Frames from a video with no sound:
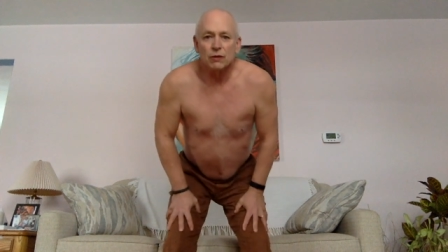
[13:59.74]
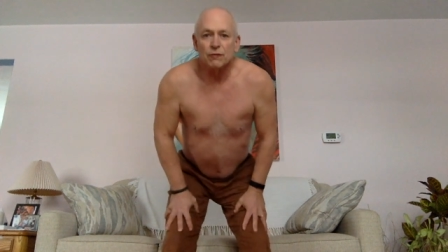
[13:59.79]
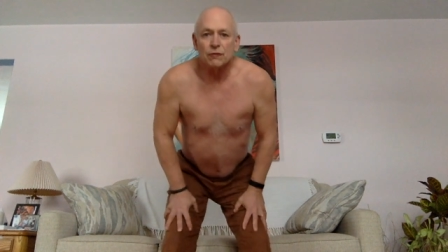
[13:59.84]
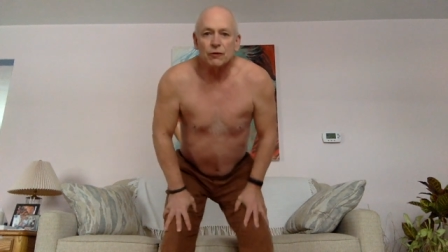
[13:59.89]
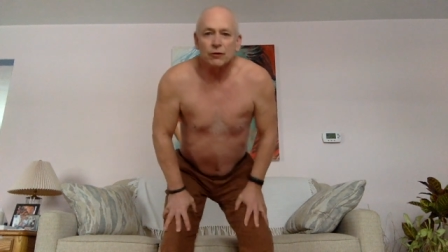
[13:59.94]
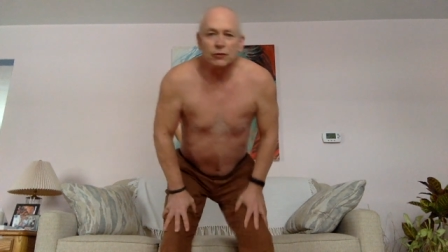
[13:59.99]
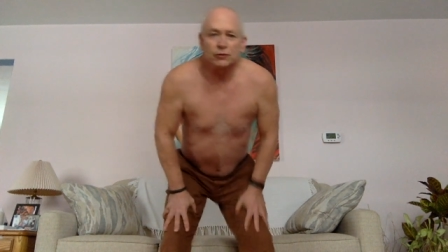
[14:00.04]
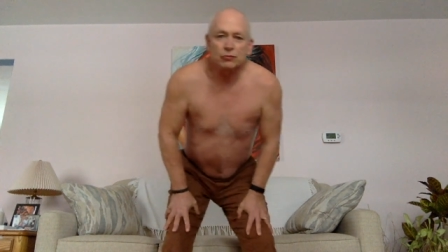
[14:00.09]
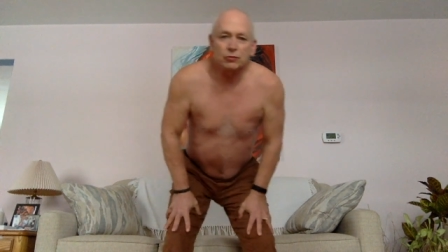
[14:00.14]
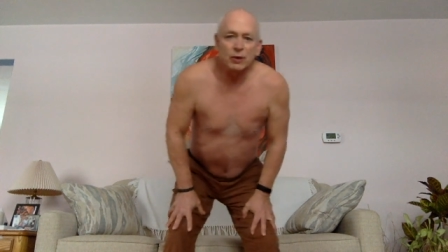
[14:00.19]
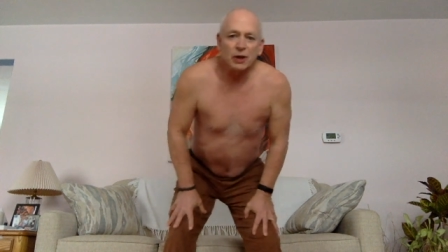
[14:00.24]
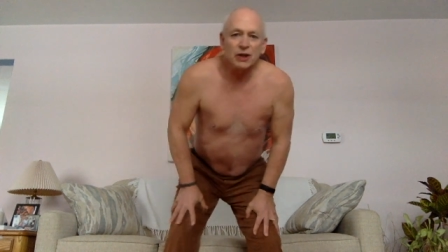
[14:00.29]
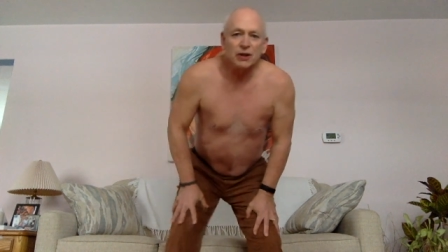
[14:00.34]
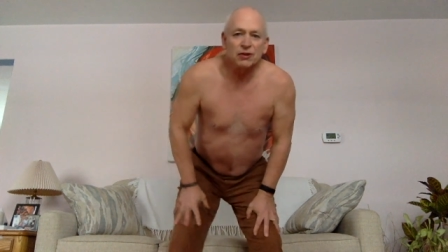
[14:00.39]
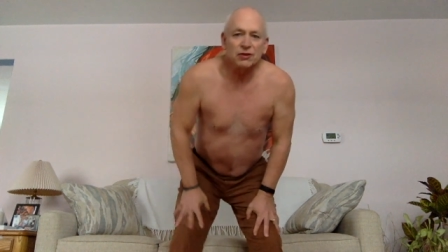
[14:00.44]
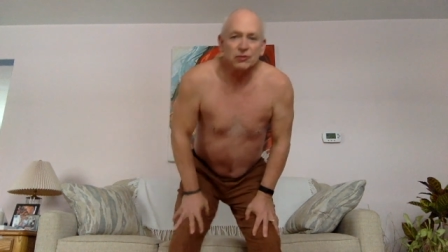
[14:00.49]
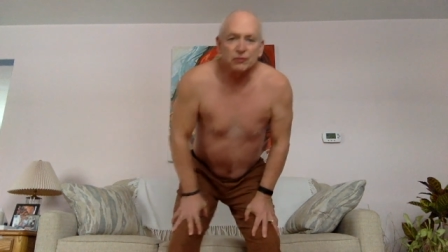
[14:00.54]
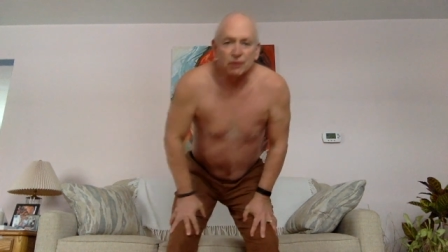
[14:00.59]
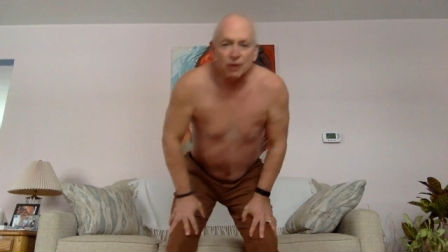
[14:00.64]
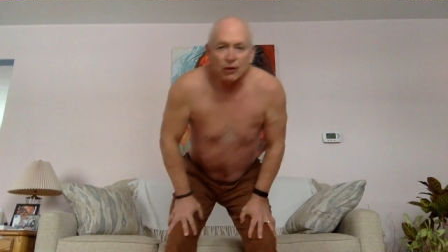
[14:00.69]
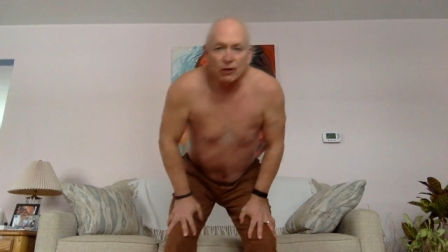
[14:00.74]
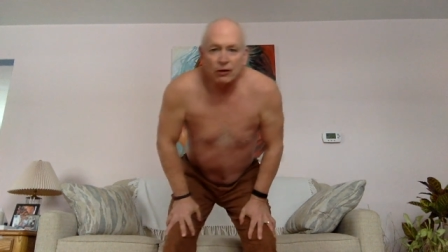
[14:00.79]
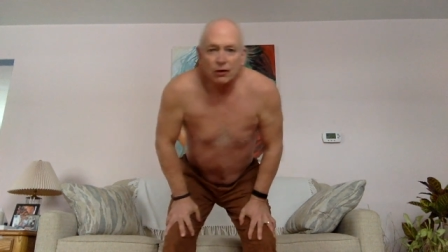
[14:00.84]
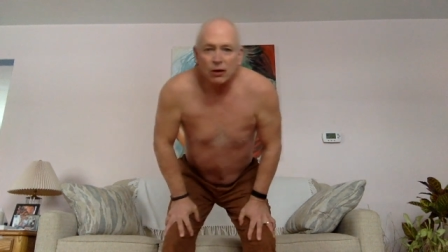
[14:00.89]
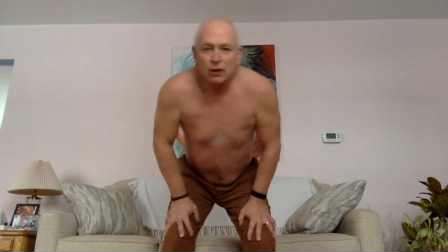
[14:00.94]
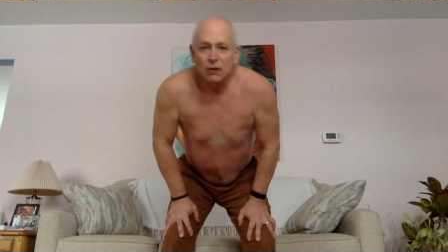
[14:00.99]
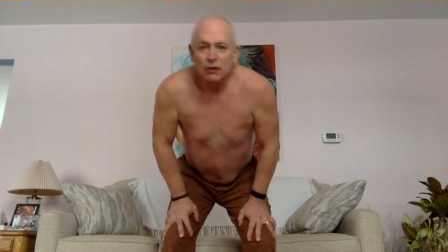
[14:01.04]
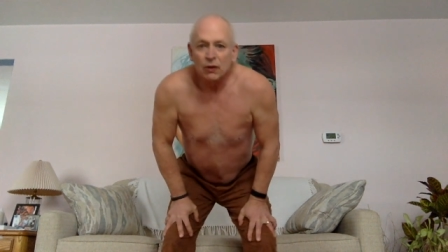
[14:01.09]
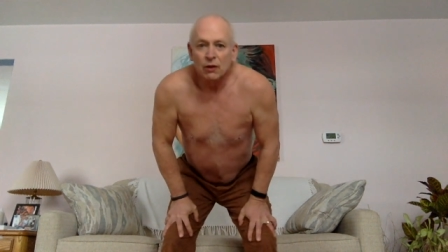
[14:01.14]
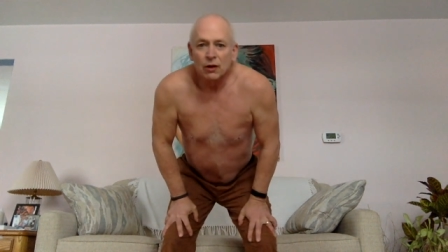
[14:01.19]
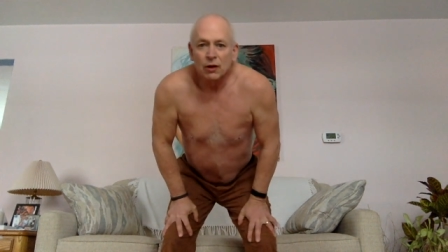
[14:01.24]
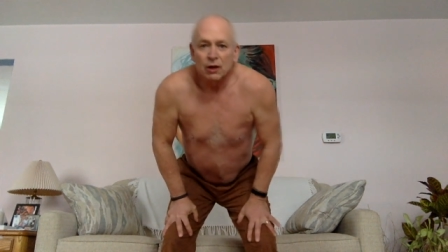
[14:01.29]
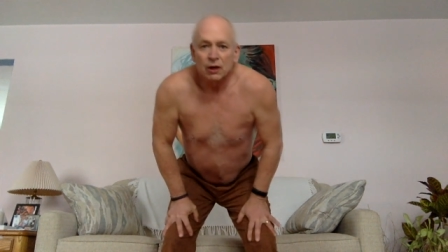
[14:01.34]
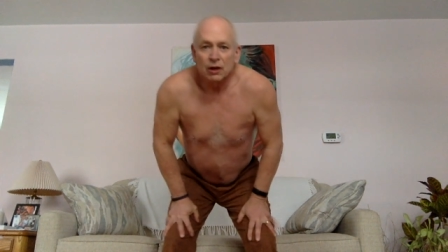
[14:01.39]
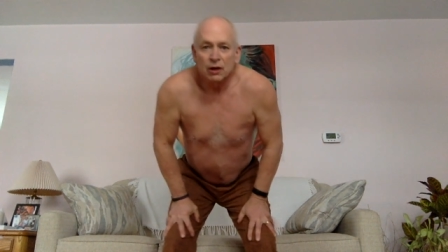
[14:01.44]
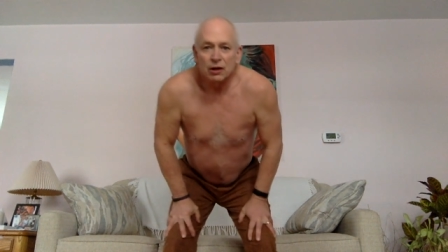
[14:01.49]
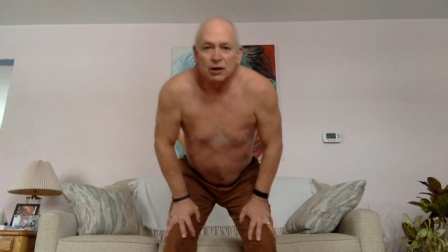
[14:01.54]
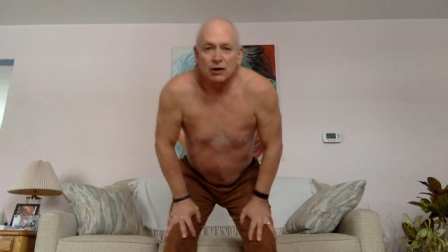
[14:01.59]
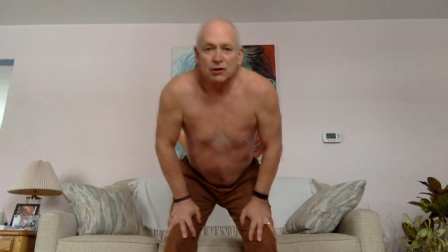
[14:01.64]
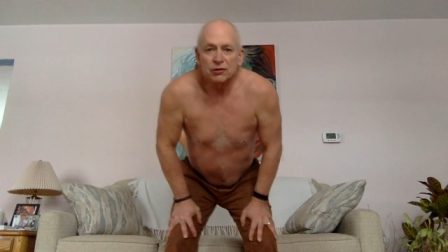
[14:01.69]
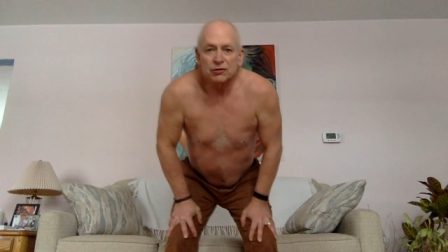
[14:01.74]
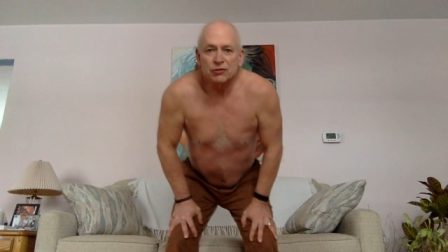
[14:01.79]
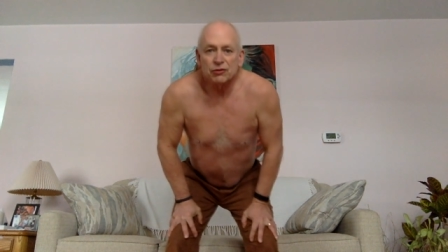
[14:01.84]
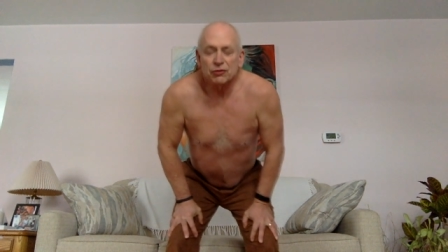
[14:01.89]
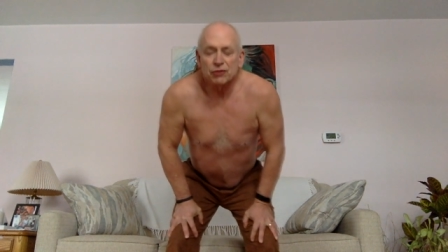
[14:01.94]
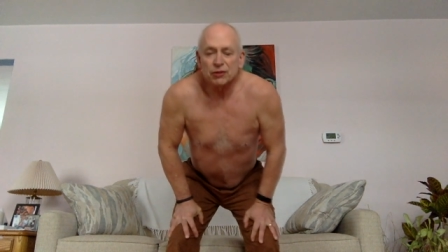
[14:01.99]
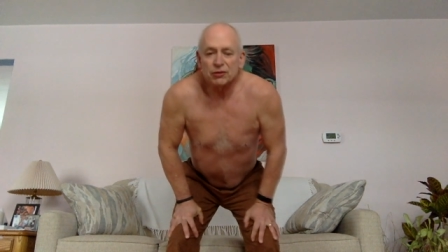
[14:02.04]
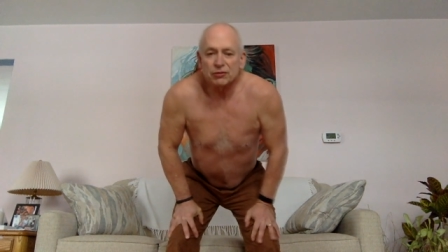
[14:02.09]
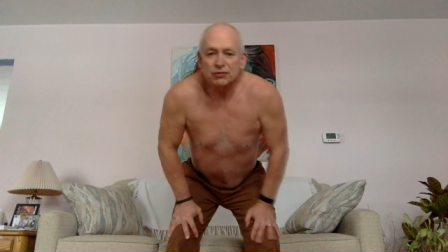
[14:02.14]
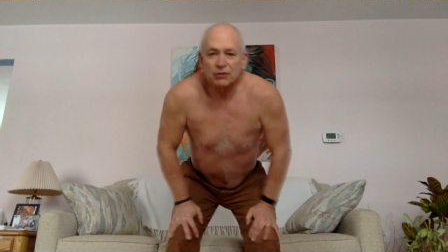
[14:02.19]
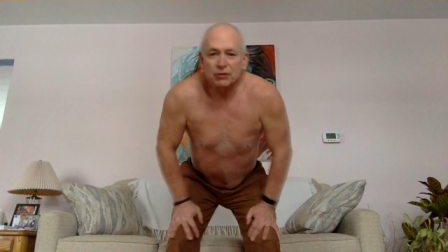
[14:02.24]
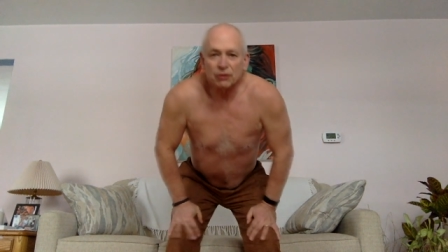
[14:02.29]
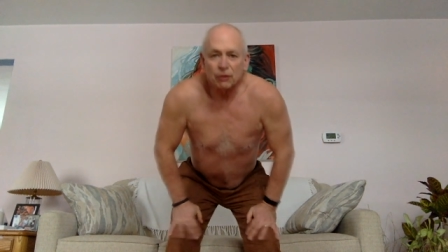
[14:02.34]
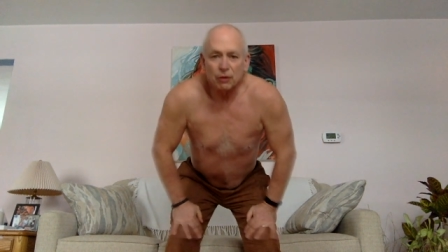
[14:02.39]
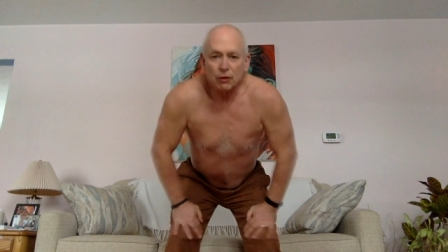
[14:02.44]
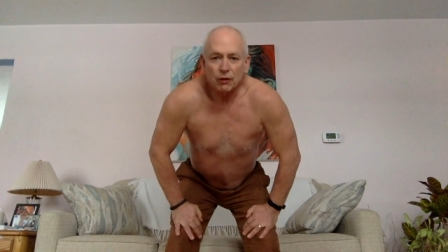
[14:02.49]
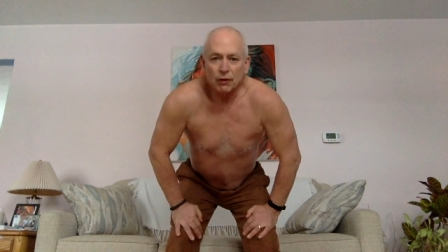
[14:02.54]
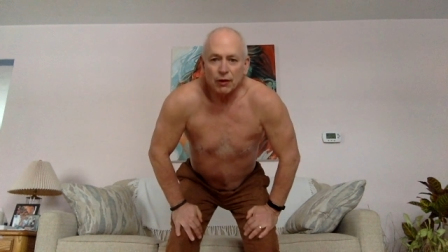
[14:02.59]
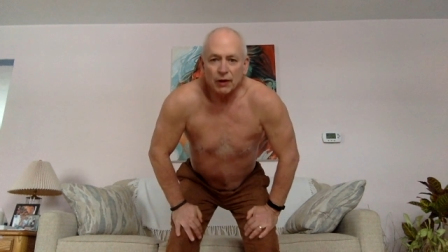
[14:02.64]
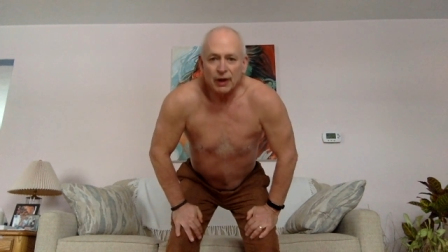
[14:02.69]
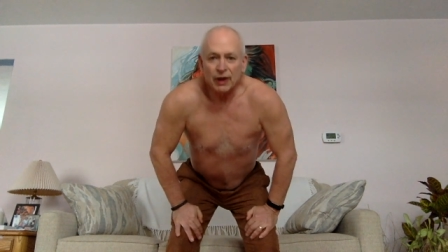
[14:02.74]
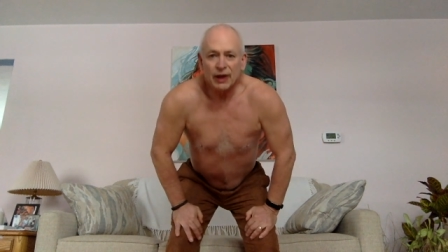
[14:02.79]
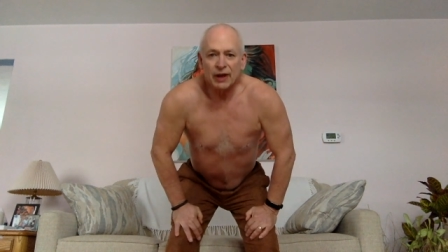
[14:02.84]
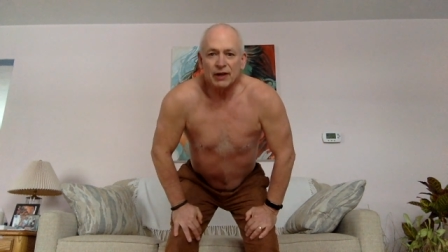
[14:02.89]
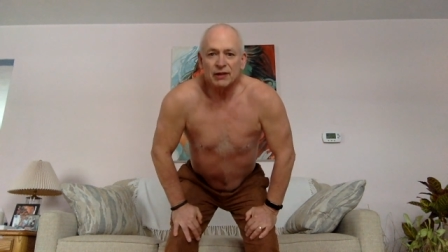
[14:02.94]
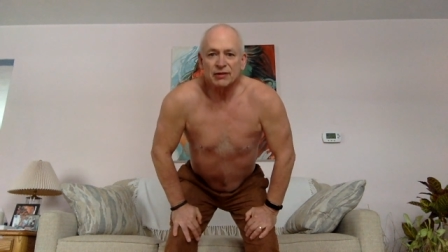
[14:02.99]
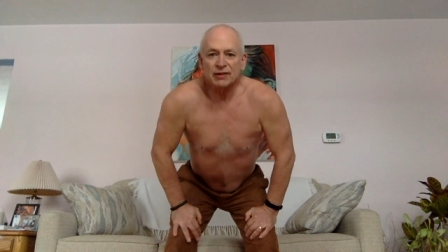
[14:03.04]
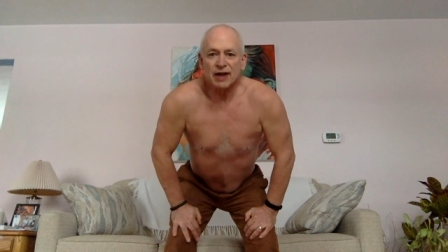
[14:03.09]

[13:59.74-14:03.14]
first way to start is to just hands